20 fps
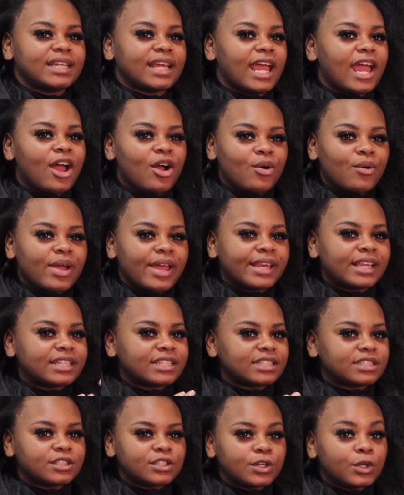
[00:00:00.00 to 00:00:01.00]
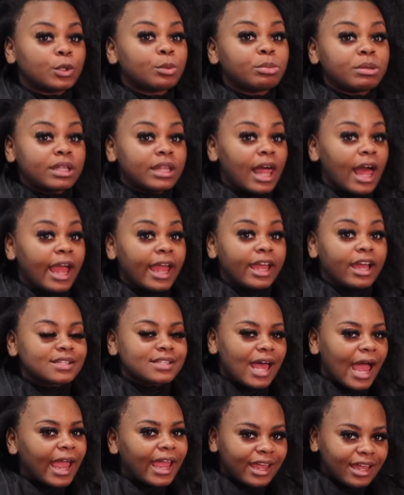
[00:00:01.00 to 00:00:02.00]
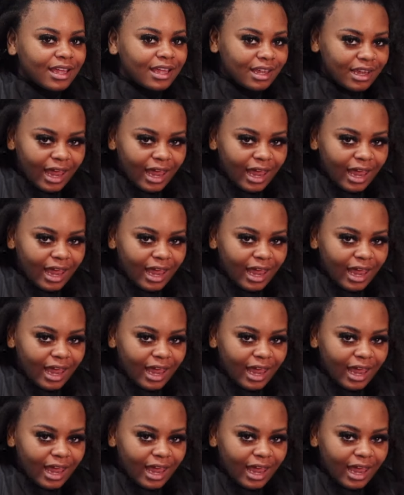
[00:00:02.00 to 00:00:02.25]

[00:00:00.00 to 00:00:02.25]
down and it still be like tight